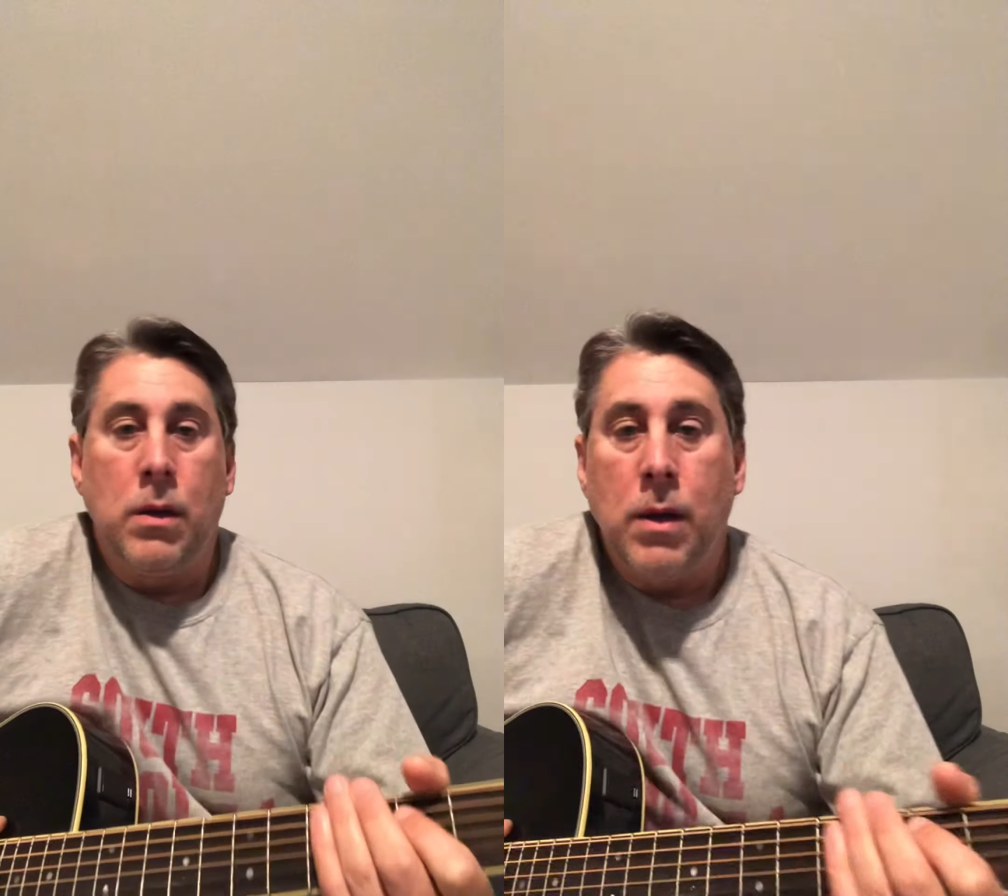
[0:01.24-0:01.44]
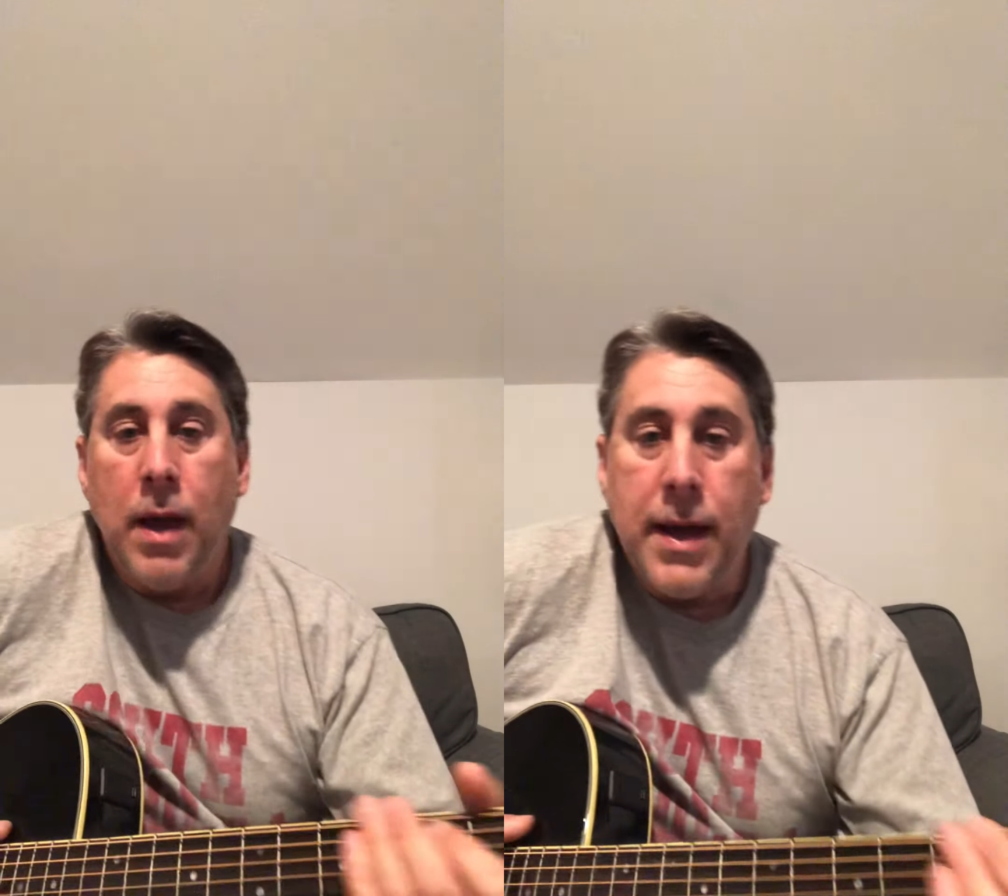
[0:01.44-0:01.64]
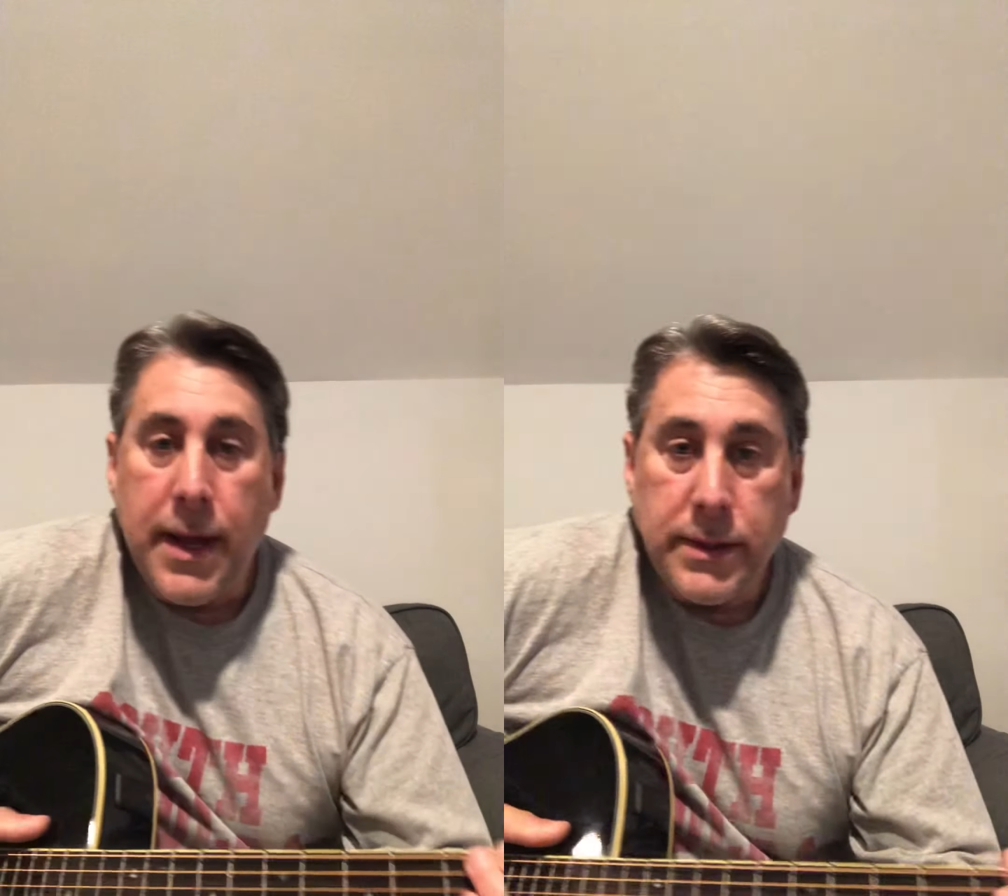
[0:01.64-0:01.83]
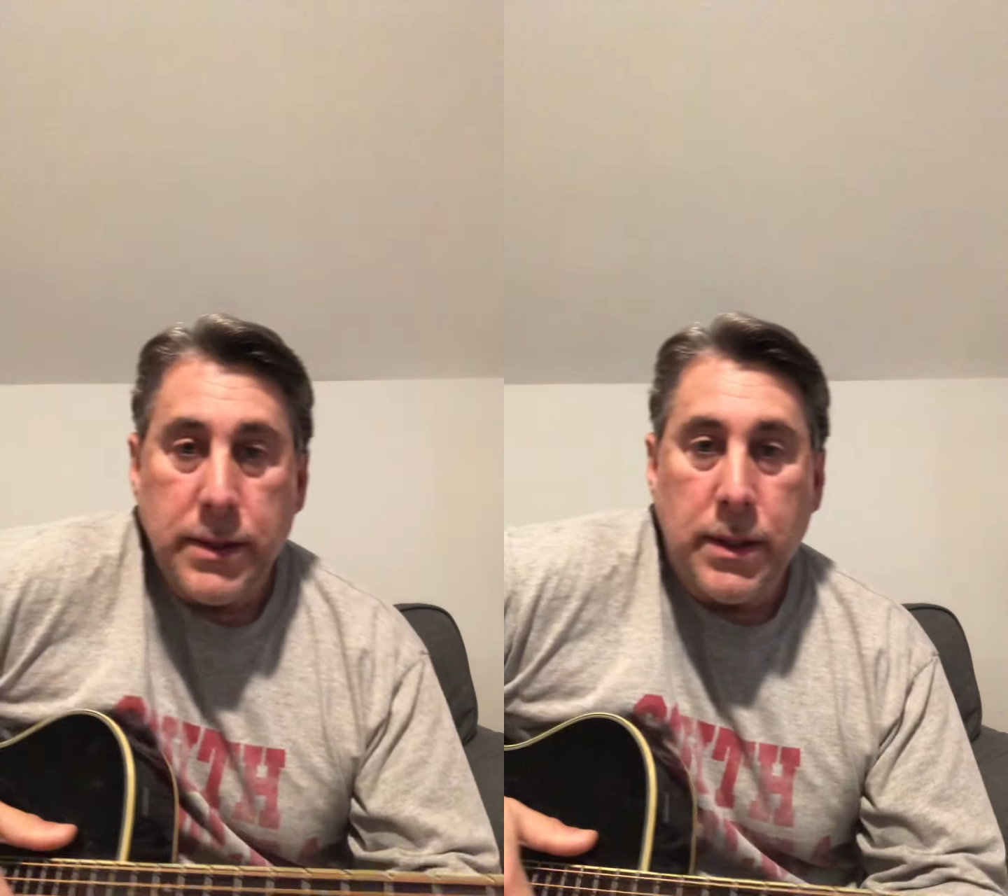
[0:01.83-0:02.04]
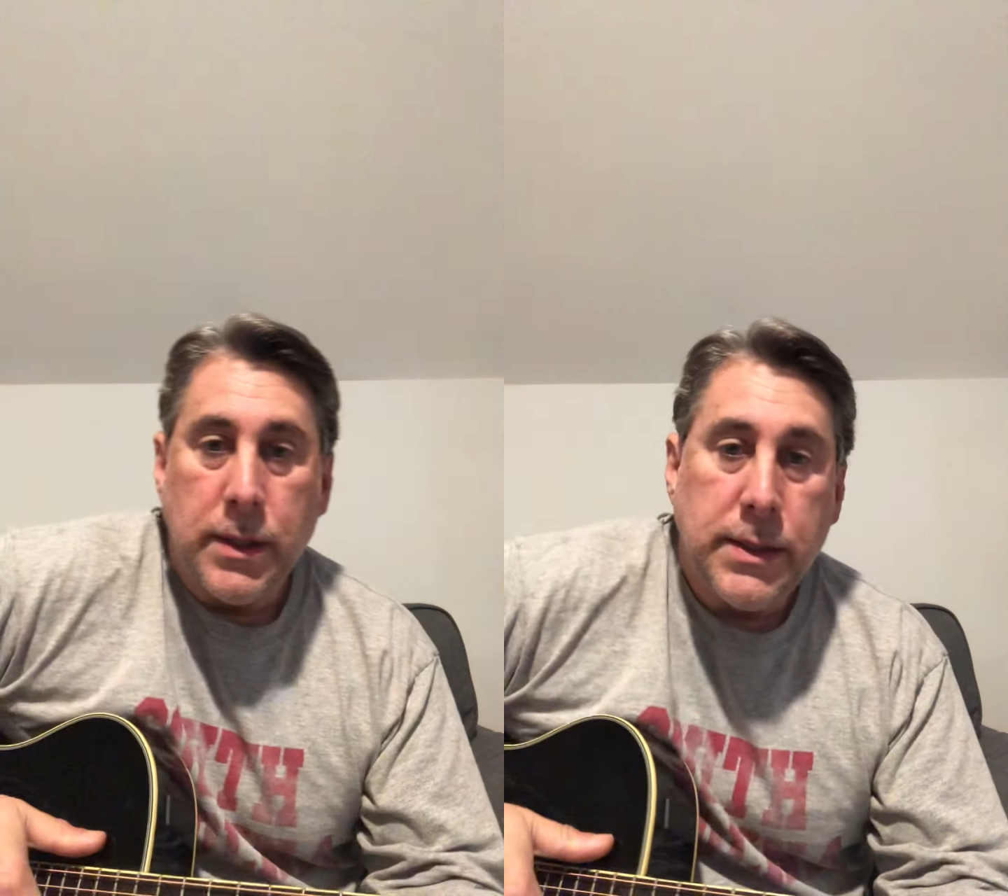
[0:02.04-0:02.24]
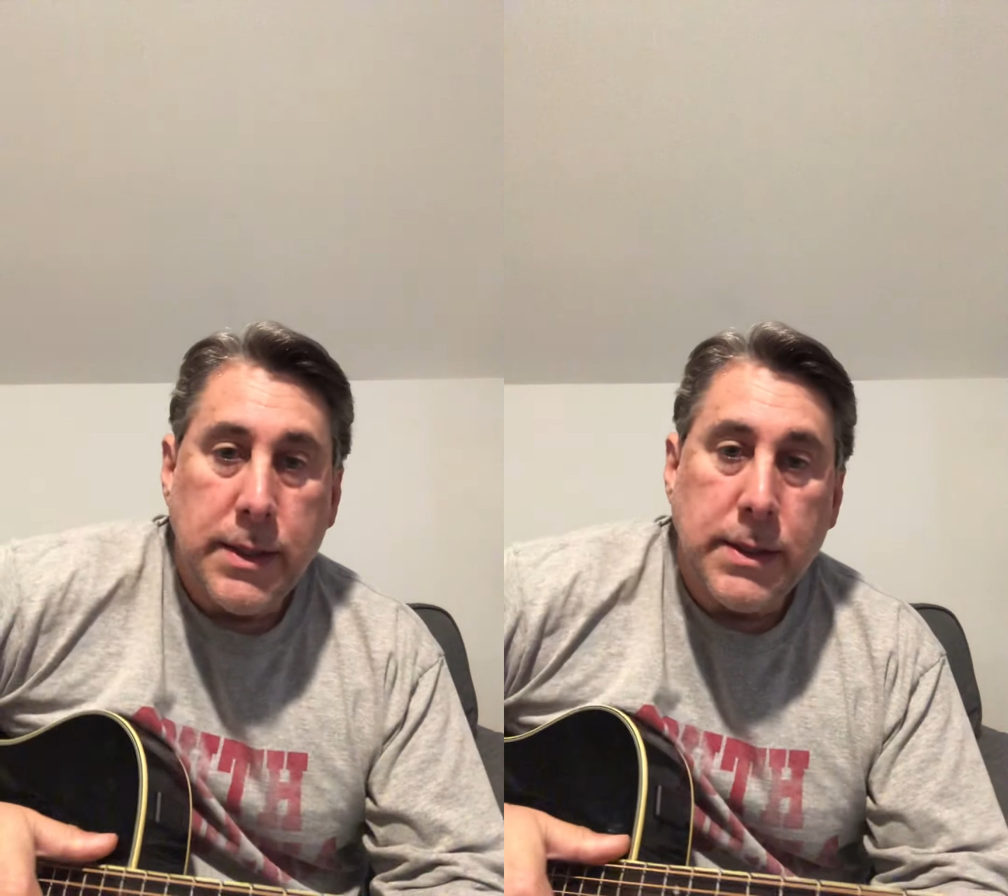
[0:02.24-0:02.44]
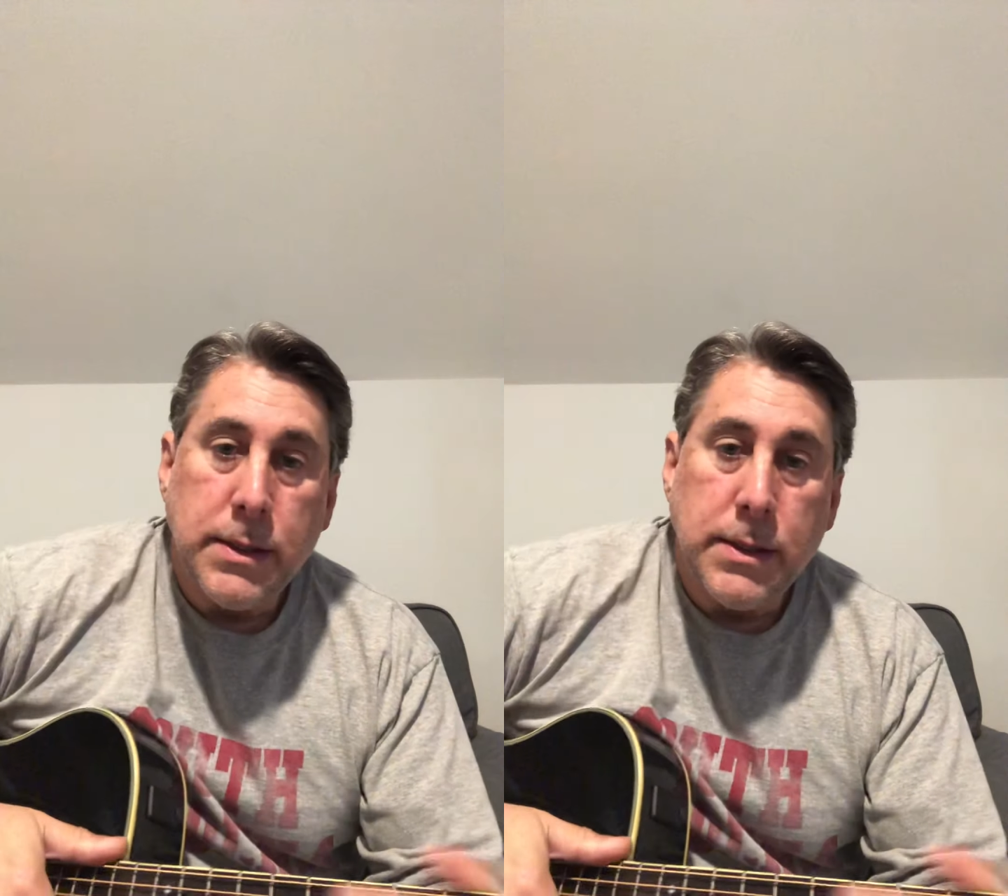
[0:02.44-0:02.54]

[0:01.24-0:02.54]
Hey guys, this is